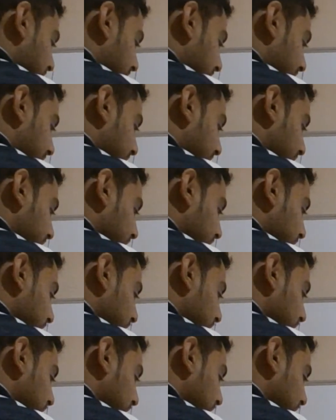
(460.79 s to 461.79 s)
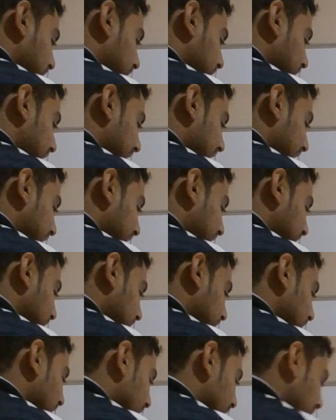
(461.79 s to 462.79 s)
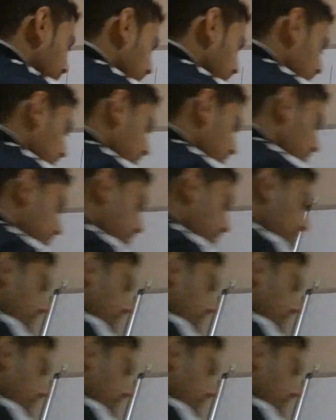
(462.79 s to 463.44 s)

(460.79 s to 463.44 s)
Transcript: and the unit is hours.